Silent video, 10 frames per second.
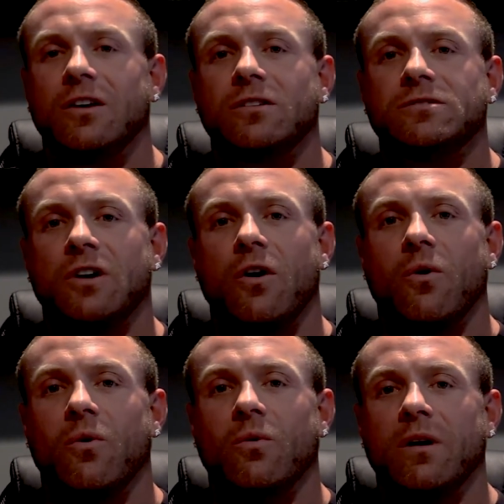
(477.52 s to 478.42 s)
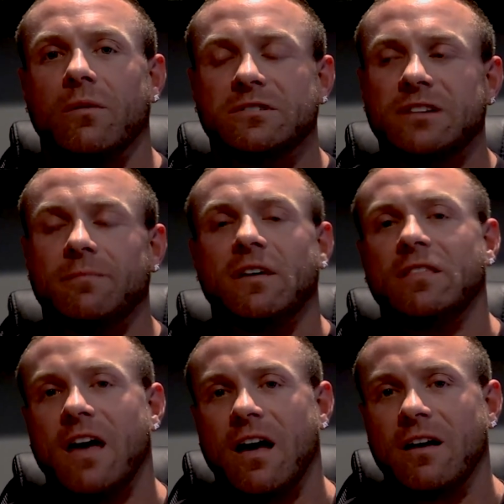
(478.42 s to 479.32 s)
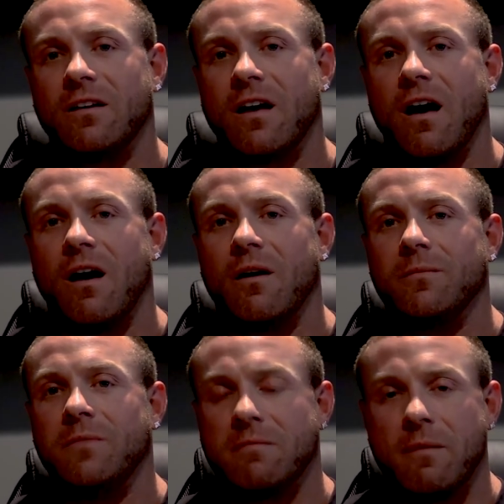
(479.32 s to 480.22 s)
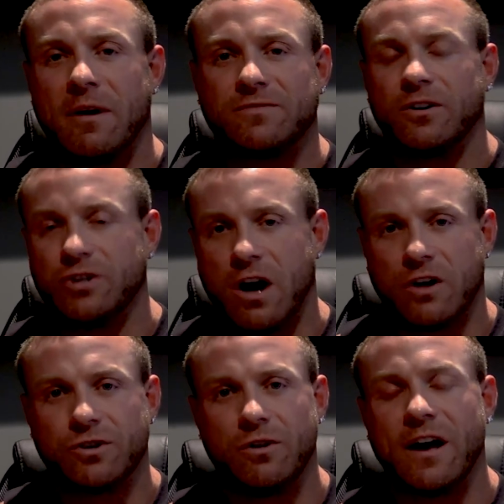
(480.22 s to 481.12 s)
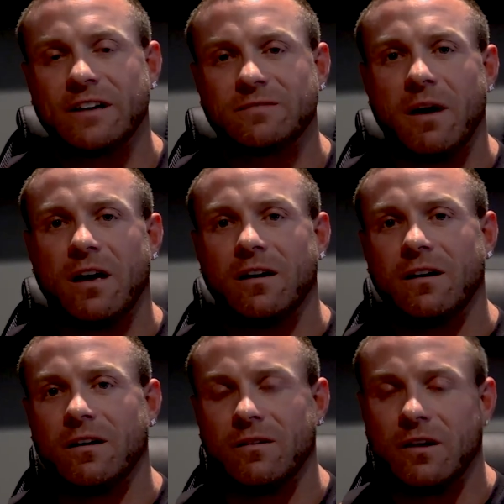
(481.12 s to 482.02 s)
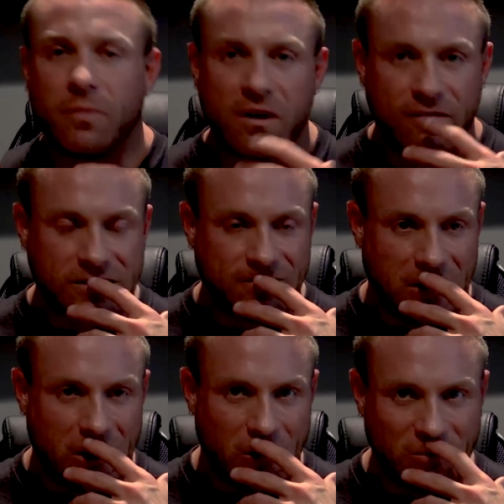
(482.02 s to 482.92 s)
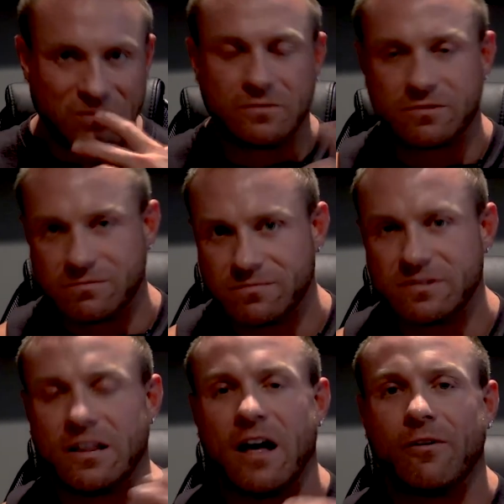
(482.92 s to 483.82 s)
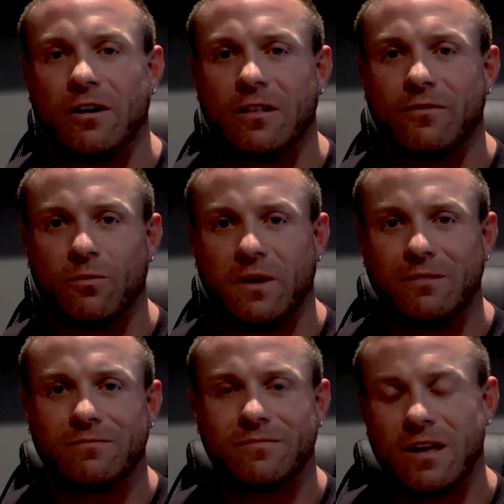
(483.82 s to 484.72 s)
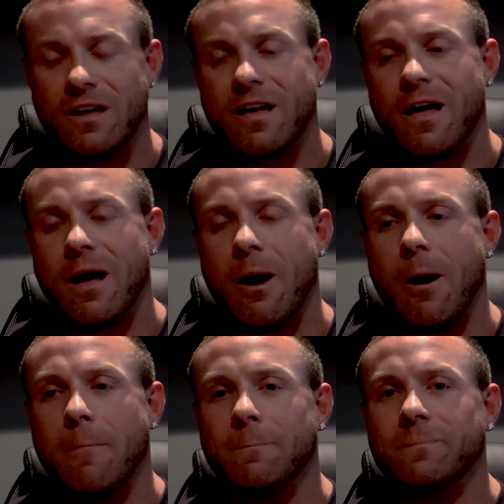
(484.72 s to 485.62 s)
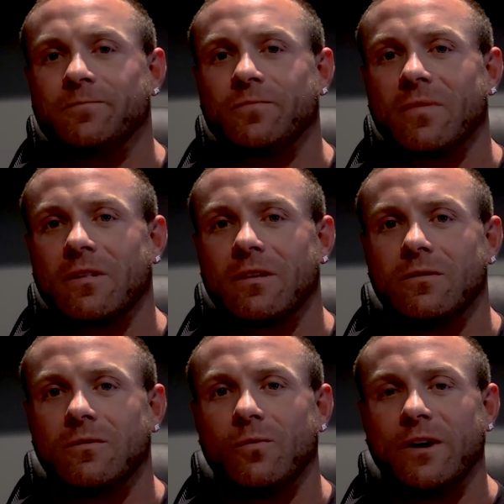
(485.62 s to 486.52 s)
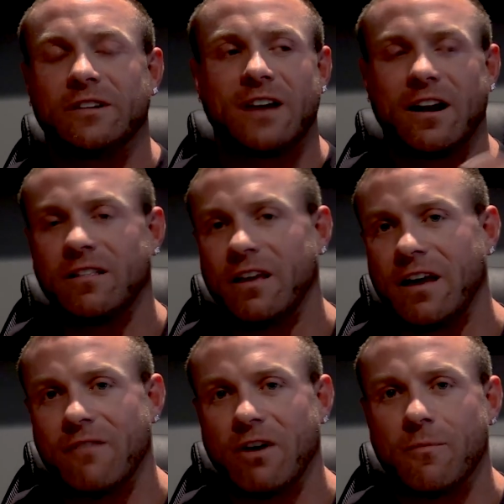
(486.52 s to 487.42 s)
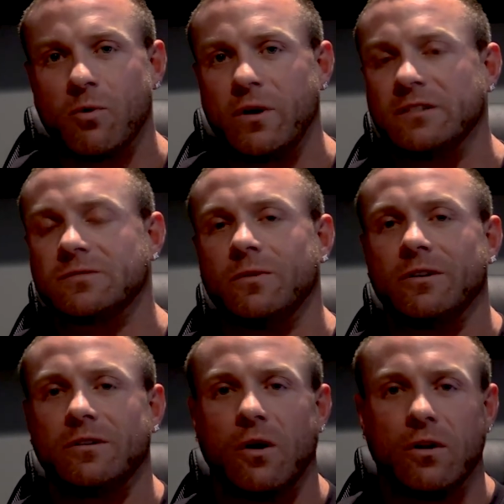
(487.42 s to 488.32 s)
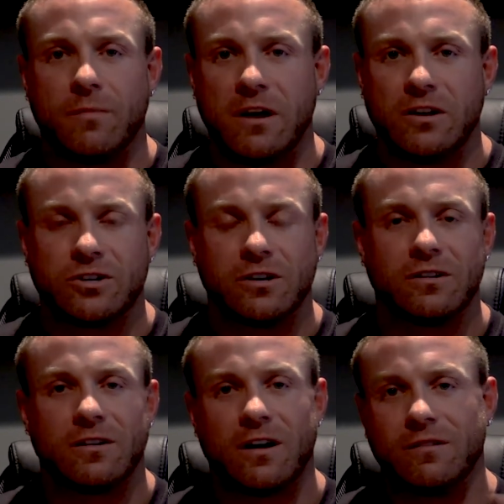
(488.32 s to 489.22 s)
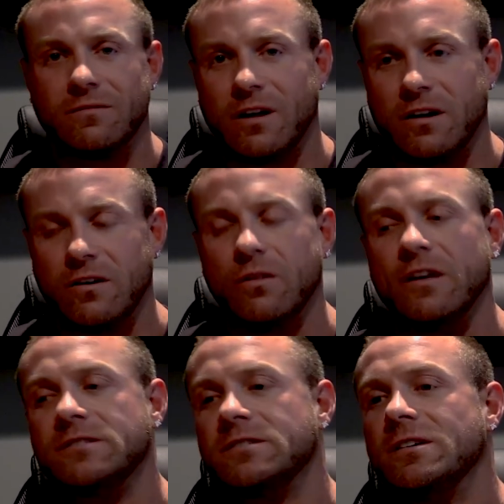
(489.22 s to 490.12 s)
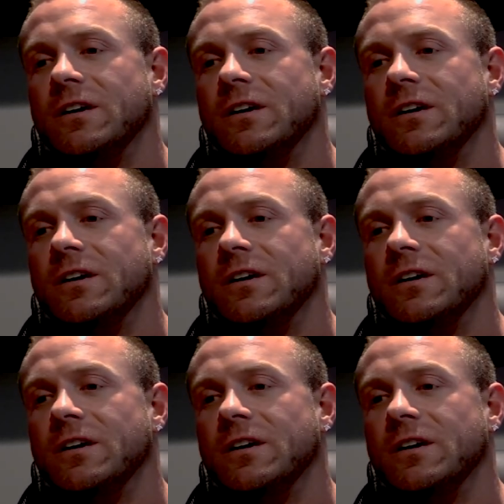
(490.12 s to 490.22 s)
So it was something that me and my best Josh, who you guys met in a previous video, who's still out here living with me, we decided like every couple weeks we'd go to the beach and do this.